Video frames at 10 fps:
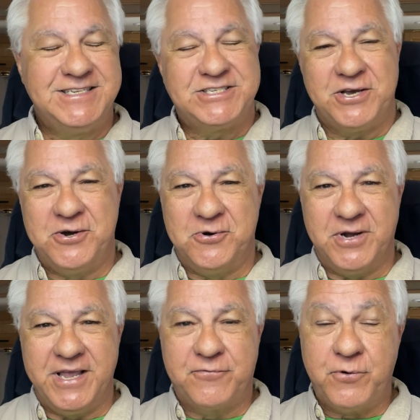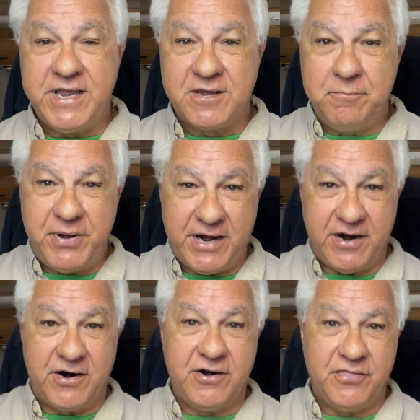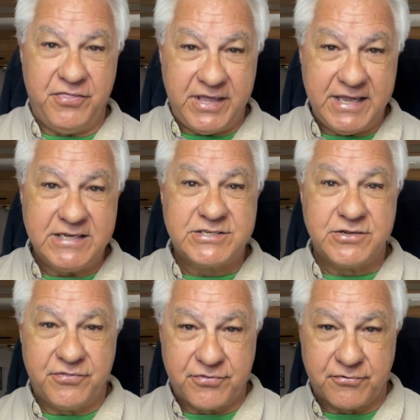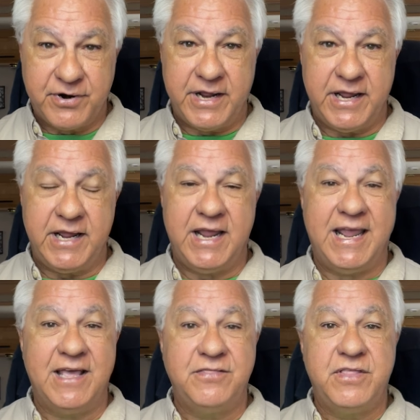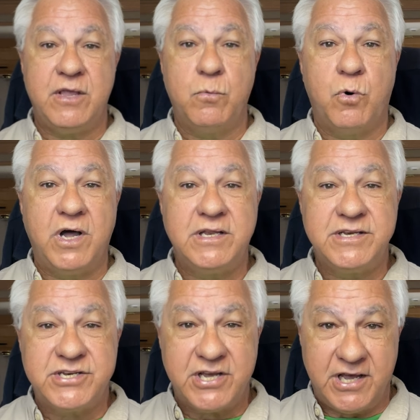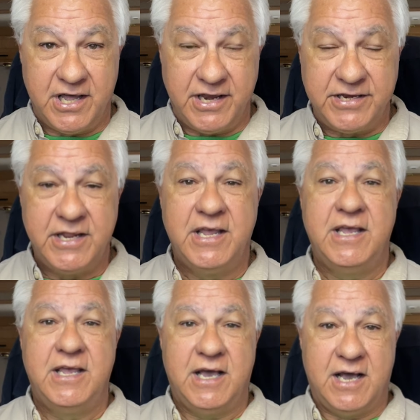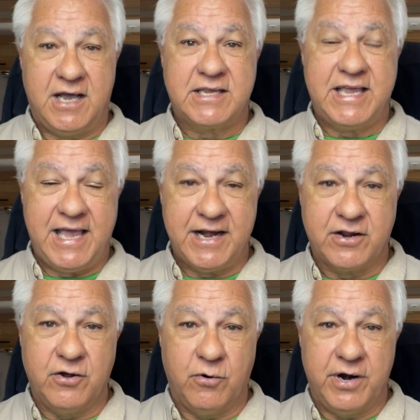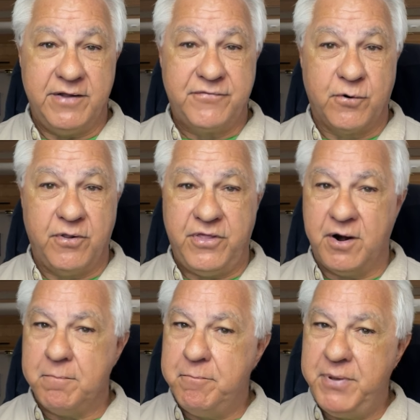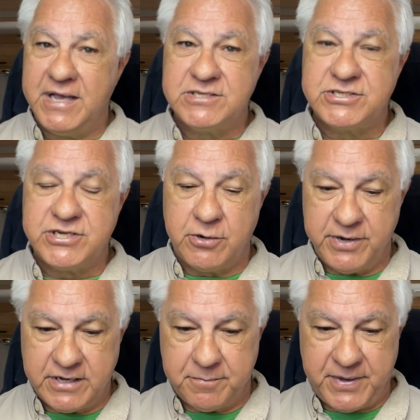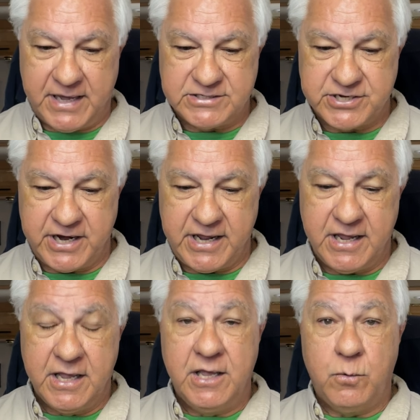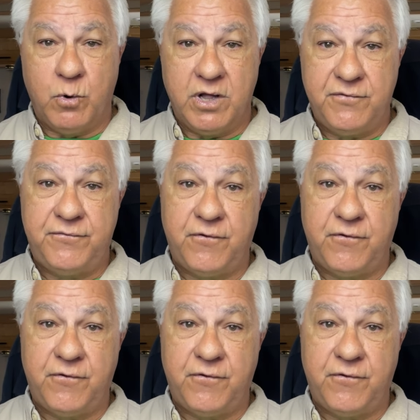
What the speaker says: So if we compare these three in the one-ton category for their best towing capacity, well,